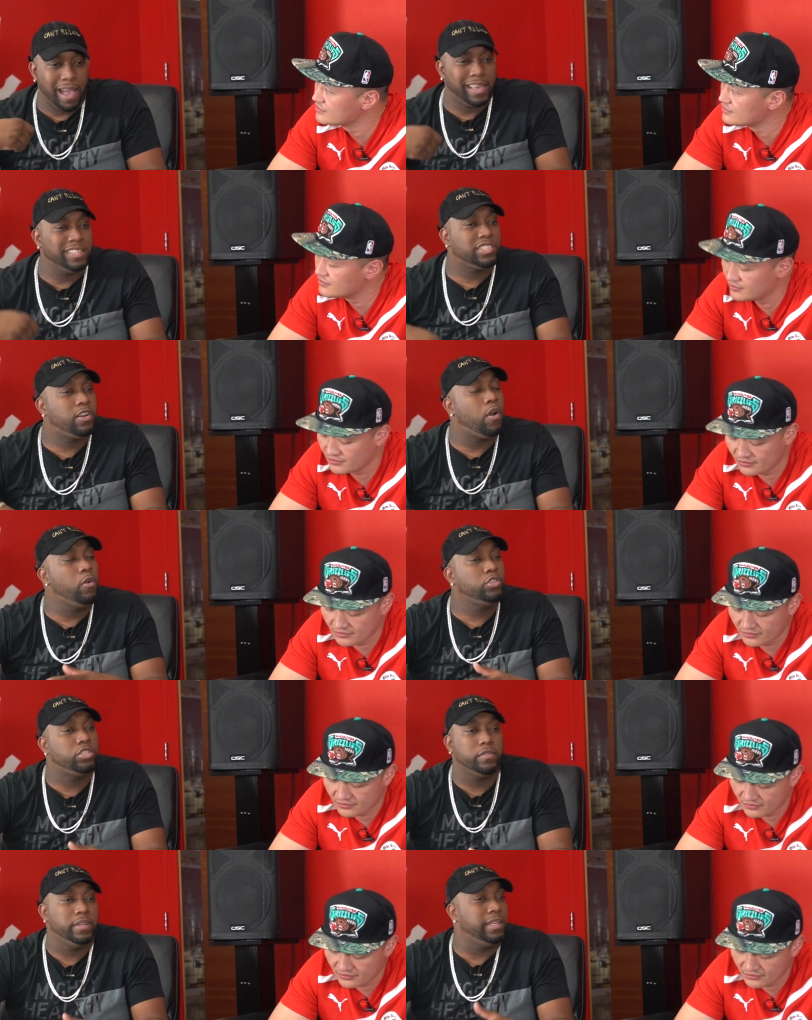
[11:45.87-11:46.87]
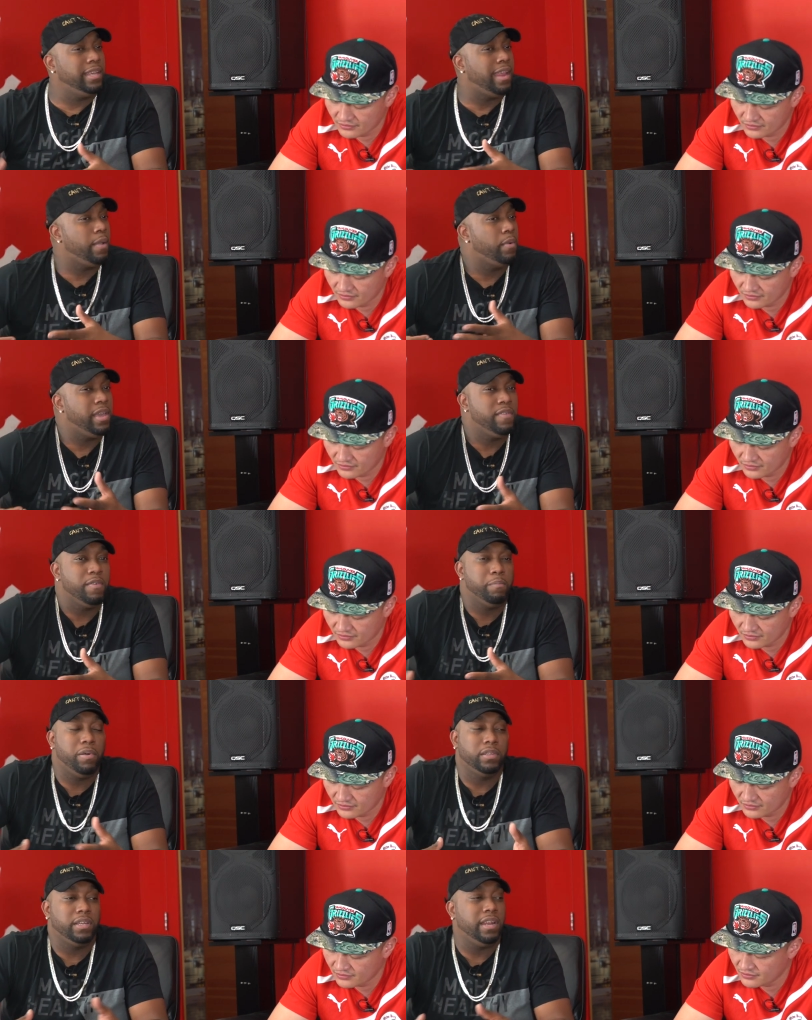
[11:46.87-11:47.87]
Speaker 1: I guess culturally they were
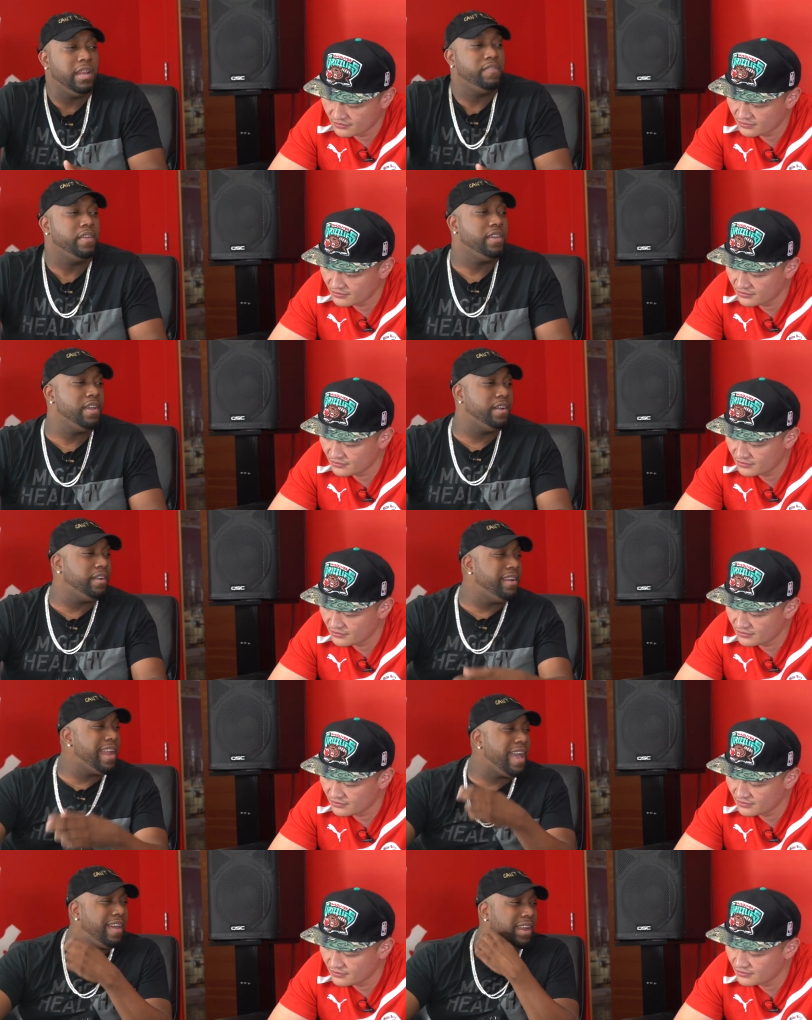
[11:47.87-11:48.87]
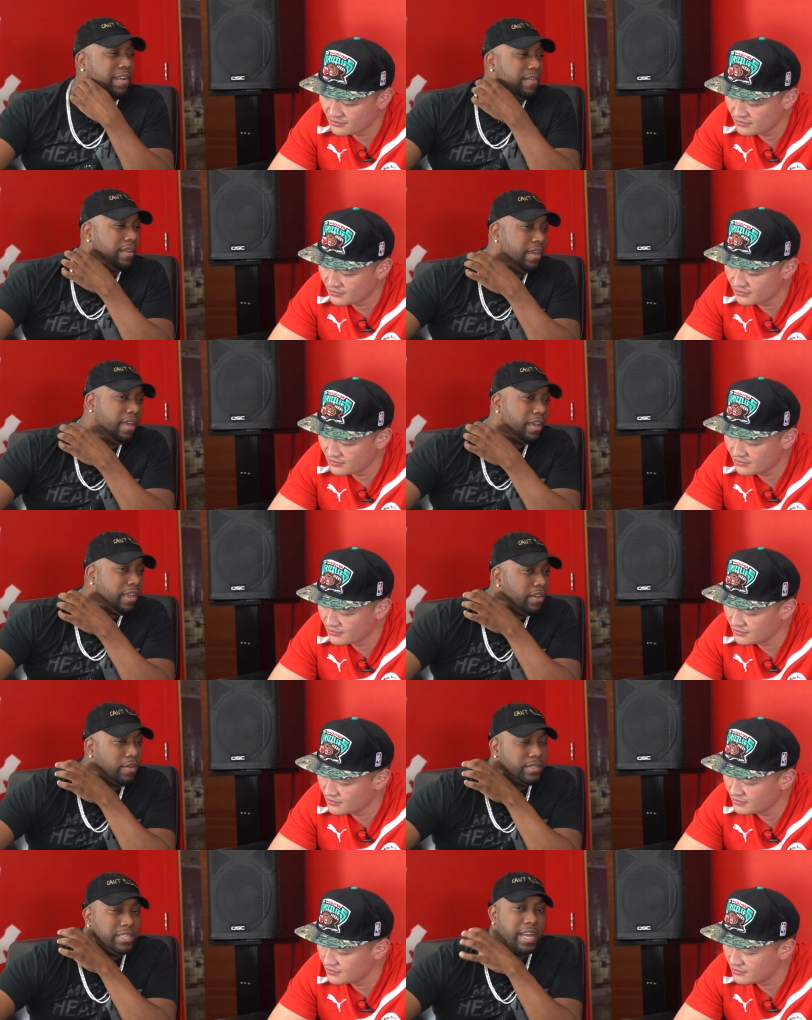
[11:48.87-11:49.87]
even pulling in even younger. Now they don't,
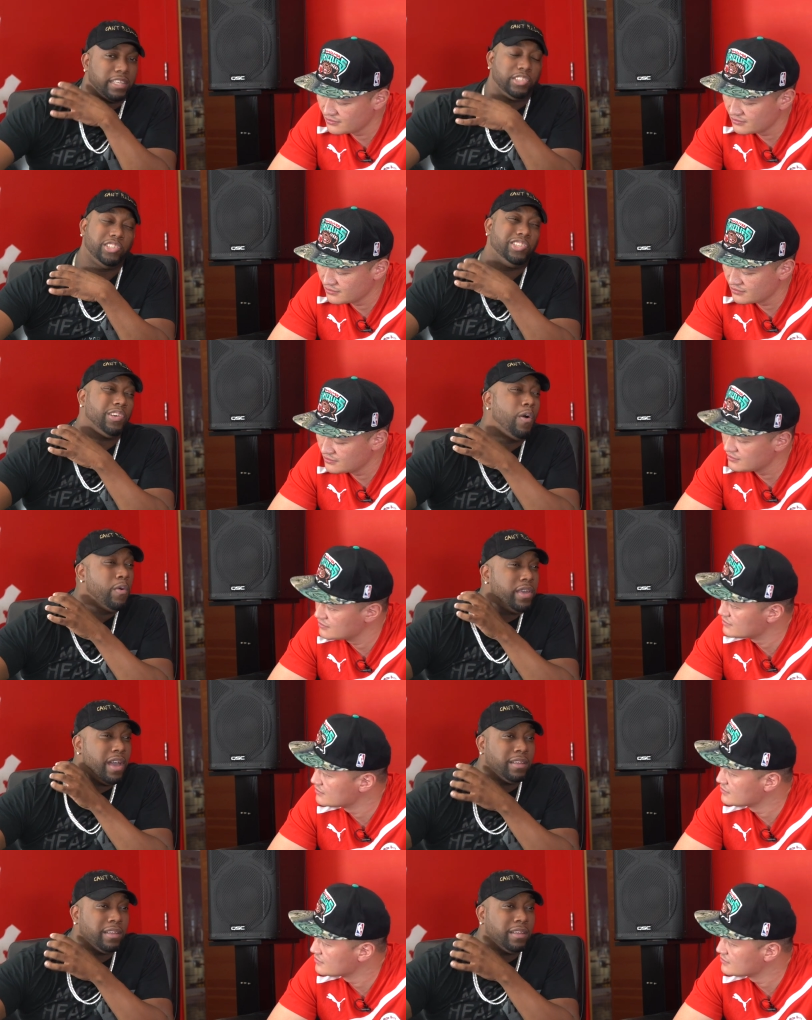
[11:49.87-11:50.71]
you know, it's not so